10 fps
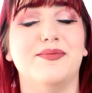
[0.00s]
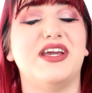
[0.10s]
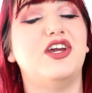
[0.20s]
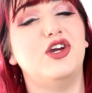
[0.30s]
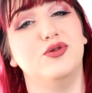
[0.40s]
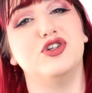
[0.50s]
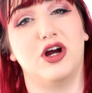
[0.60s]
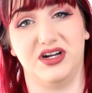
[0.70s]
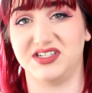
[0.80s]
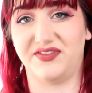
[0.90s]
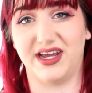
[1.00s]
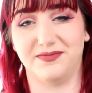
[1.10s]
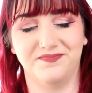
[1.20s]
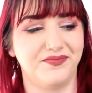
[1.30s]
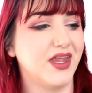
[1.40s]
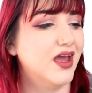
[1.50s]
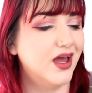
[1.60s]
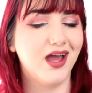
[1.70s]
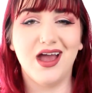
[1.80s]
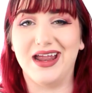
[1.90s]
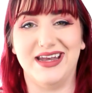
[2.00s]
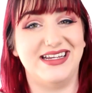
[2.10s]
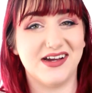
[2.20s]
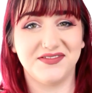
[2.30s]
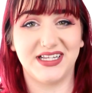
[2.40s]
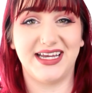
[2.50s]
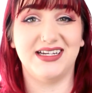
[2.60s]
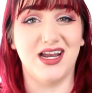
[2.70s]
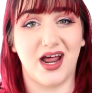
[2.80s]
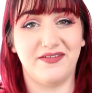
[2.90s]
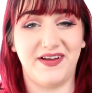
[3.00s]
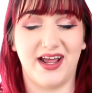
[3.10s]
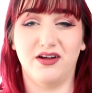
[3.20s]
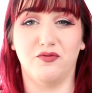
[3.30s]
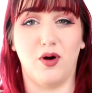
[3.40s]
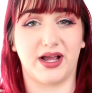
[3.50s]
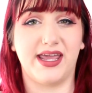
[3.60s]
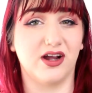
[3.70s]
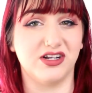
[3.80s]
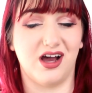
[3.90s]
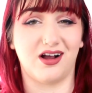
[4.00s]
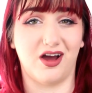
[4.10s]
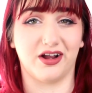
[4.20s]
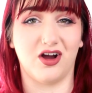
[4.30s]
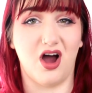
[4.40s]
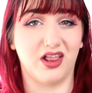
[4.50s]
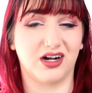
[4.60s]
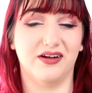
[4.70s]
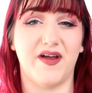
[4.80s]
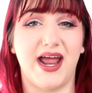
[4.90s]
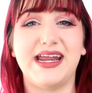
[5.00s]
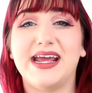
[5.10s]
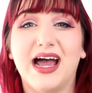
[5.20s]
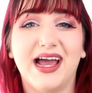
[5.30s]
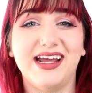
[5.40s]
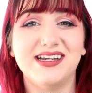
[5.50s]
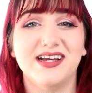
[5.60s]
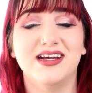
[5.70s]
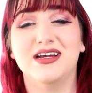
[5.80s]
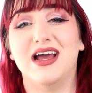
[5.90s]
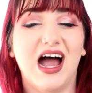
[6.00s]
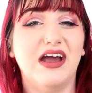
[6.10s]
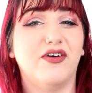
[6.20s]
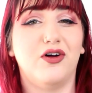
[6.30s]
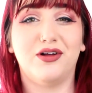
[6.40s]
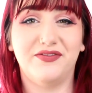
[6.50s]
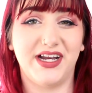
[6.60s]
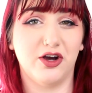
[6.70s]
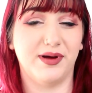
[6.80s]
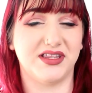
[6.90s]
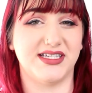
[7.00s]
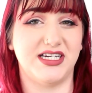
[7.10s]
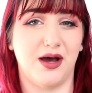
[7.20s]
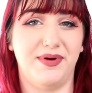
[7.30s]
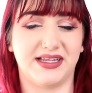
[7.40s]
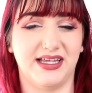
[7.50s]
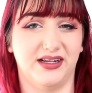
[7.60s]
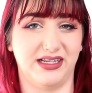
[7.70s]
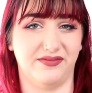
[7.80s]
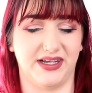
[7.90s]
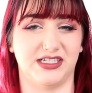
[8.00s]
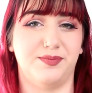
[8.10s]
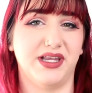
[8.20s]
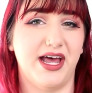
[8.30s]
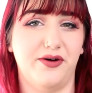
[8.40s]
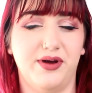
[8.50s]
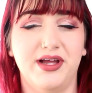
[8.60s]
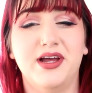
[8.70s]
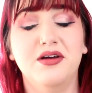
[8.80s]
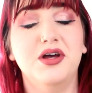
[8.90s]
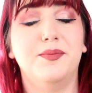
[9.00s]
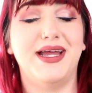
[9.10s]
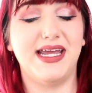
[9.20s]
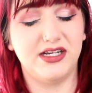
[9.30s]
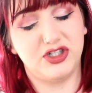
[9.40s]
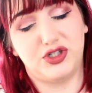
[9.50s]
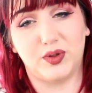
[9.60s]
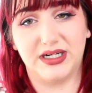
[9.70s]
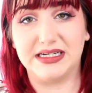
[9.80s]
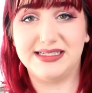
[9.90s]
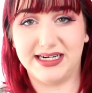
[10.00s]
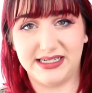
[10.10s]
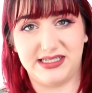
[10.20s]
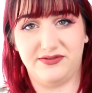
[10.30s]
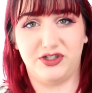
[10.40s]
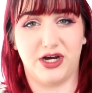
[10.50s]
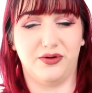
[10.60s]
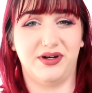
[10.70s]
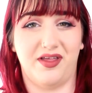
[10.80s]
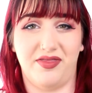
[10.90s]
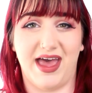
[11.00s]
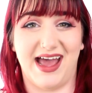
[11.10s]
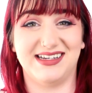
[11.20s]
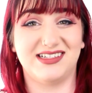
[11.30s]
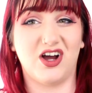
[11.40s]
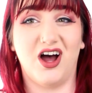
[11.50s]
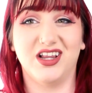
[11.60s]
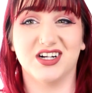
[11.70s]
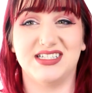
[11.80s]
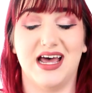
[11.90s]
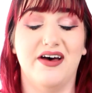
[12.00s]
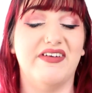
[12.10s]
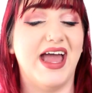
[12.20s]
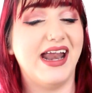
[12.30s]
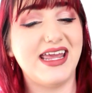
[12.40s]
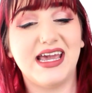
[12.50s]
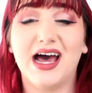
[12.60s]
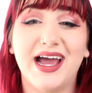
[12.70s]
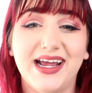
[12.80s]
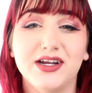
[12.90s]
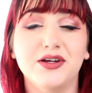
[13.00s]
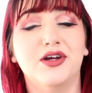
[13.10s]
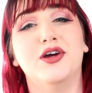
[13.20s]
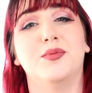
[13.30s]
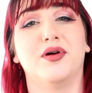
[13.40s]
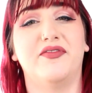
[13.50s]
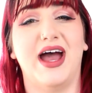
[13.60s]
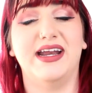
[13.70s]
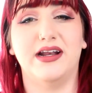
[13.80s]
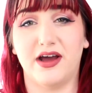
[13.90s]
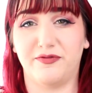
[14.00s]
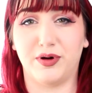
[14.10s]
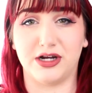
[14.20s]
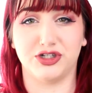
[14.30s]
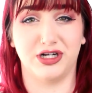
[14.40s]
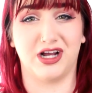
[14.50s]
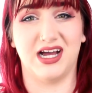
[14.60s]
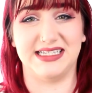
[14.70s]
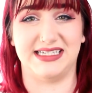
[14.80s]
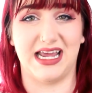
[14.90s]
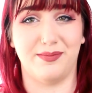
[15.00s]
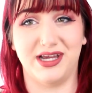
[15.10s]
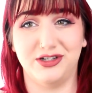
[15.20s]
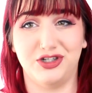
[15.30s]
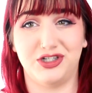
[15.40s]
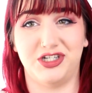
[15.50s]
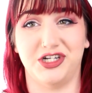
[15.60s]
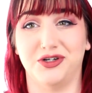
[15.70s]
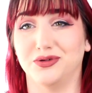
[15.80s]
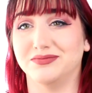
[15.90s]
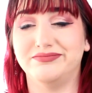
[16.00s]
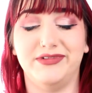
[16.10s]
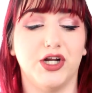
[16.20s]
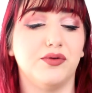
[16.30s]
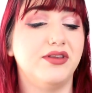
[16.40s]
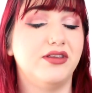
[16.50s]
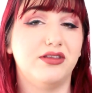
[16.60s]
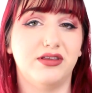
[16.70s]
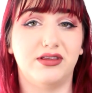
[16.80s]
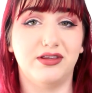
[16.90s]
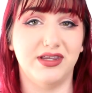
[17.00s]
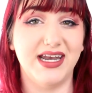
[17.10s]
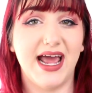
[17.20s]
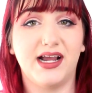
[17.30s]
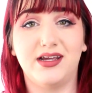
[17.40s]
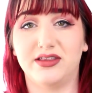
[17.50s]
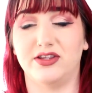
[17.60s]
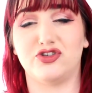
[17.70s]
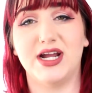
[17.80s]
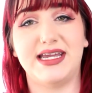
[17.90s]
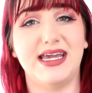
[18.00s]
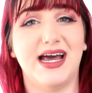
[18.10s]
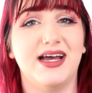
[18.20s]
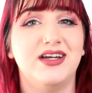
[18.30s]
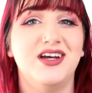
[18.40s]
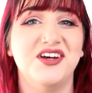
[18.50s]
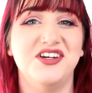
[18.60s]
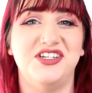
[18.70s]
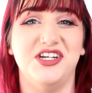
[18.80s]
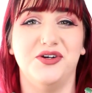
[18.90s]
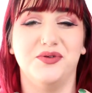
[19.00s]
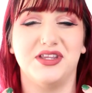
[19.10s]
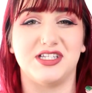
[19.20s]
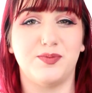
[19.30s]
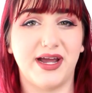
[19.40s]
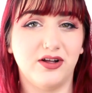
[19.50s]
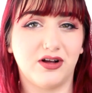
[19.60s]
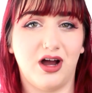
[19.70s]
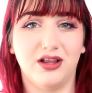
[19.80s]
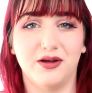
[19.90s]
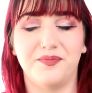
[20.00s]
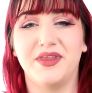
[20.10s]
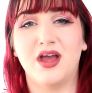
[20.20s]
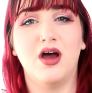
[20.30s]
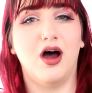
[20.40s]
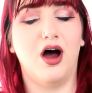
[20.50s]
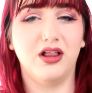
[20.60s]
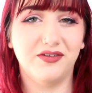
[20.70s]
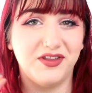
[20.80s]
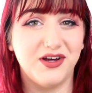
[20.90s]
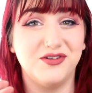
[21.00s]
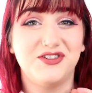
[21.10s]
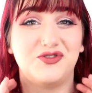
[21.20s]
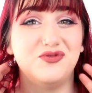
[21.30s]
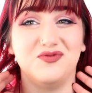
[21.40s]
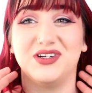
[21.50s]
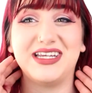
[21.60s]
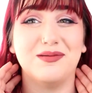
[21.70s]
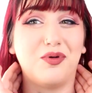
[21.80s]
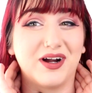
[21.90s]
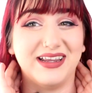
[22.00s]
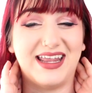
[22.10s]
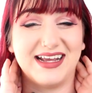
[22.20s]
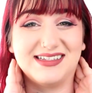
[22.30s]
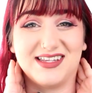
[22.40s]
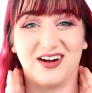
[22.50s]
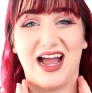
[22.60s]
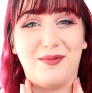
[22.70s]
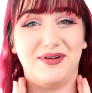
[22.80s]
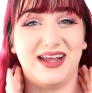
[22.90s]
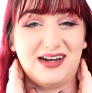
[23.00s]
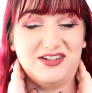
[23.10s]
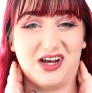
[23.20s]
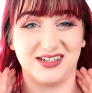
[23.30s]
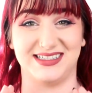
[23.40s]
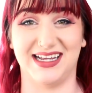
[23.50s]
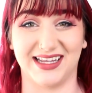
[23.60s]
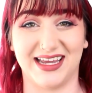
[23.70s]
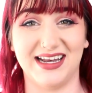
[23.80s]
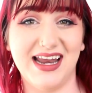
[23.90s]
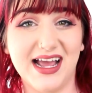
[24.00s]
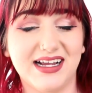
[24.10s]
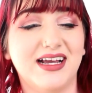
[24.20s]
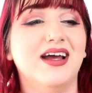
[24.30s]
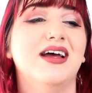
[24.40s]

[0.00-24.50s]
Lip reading: I'm a huge harness fan. I'm definitely not a fan of walking your dog on a collar of any kind. I have a whole video about this topic that I'll leave linked below. But in short, studies have shown that collars of any kind provide enough pressure to cause damage to, the neck, the trachea, to the spinal column, all of those really important things that are happening in a dog's delicate neck.